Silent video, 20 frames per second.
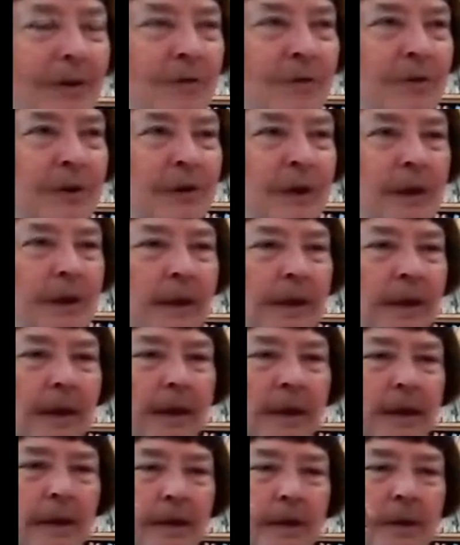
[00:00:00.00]
interested
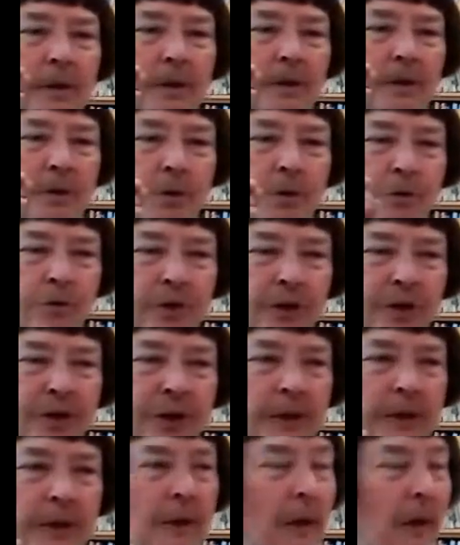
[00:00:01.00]
in the
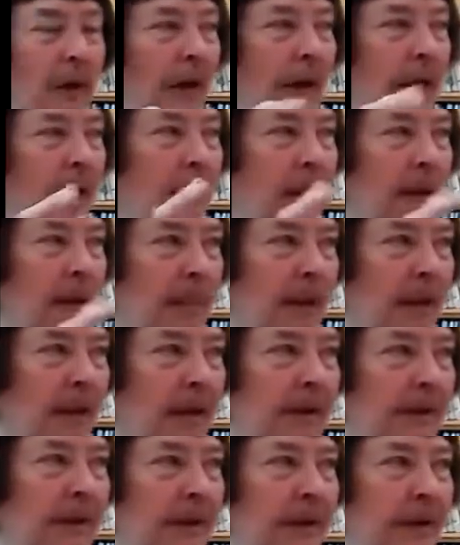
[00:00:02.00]
nutrition and the
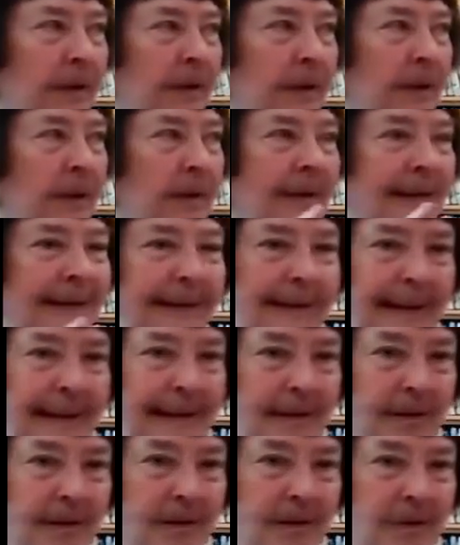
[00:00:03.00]
bugs and the
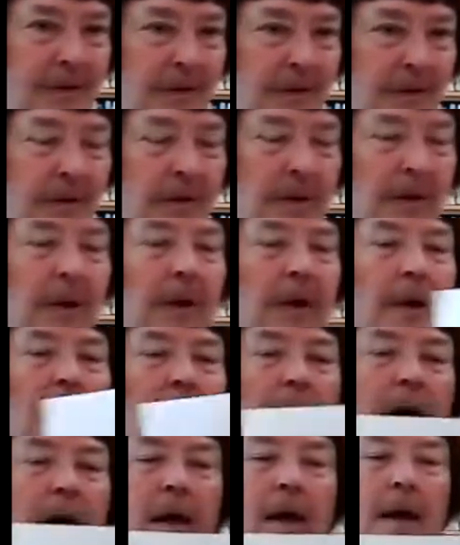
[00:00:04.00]
diseases.
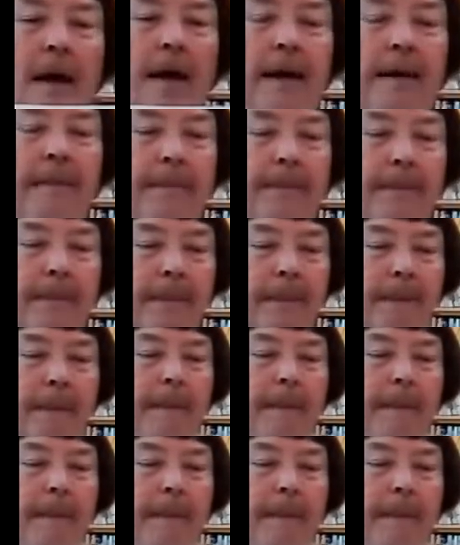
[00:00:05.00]
Let me